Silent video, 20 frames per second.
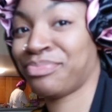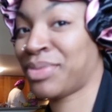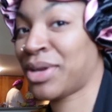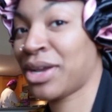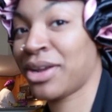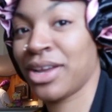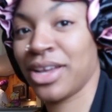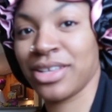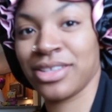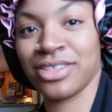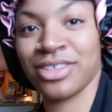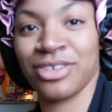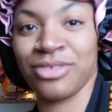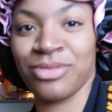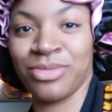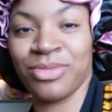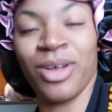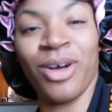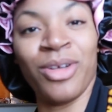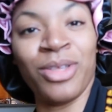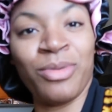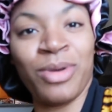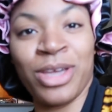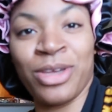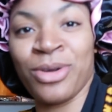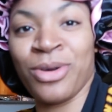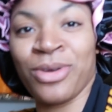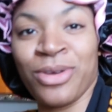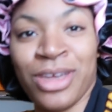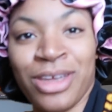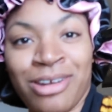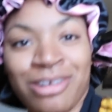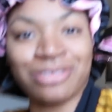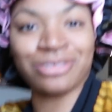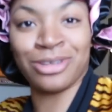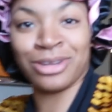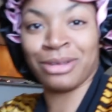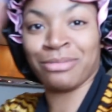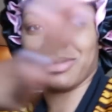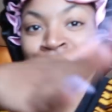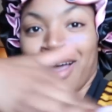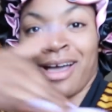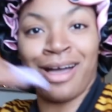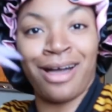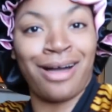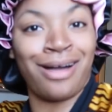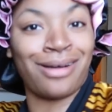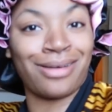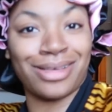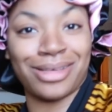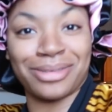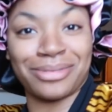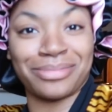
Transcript: Period. So the only way you're gonna get her is on the vlog.